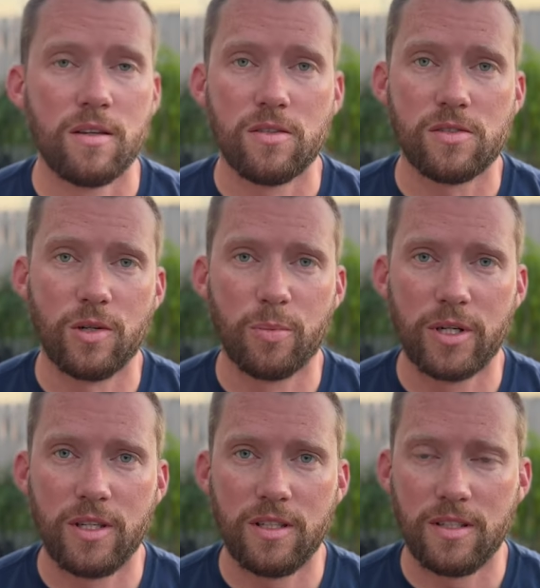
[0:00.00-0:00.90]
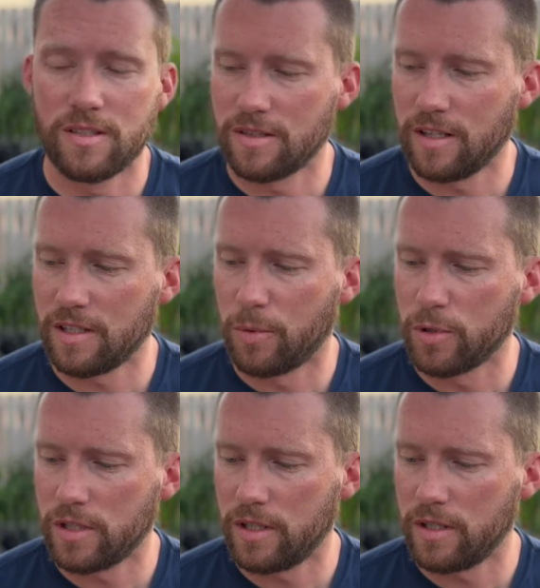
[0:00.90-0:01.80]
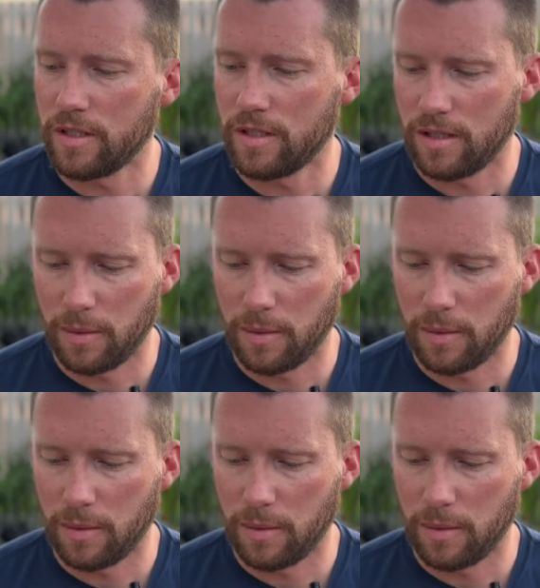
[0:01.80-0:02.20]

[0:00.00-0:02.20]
So pretty decent sized portion here.